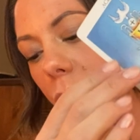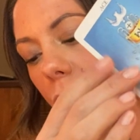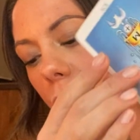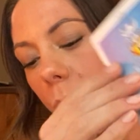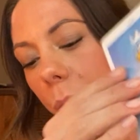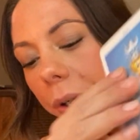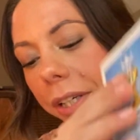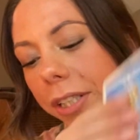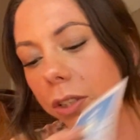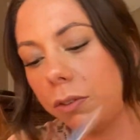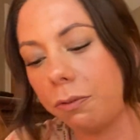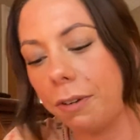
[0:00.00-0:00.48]

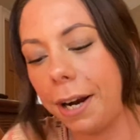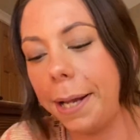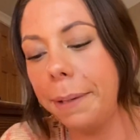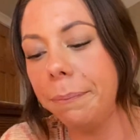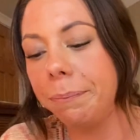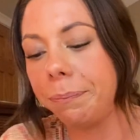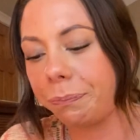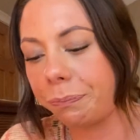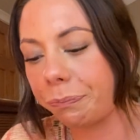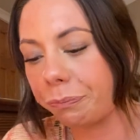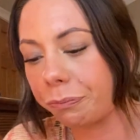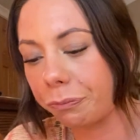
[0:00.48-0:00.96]
choice,
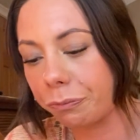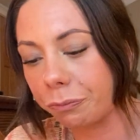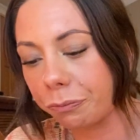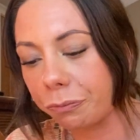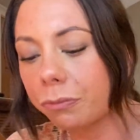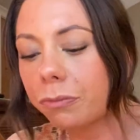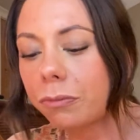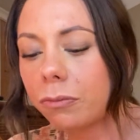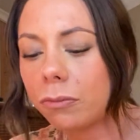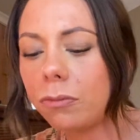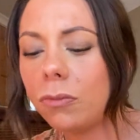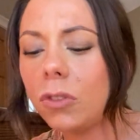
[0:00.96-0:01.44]
right?
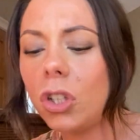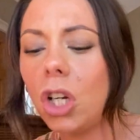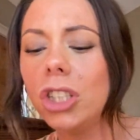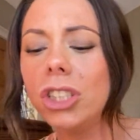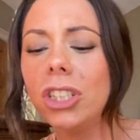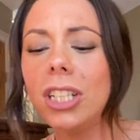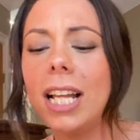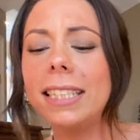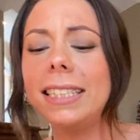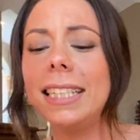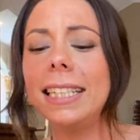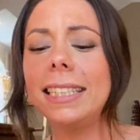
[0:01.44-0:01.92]

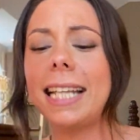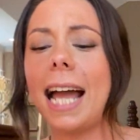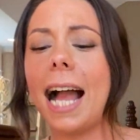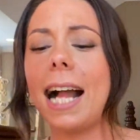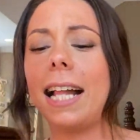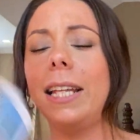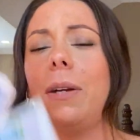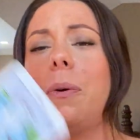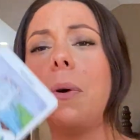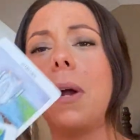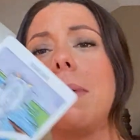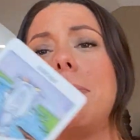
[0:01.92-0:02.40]
So that's exactly what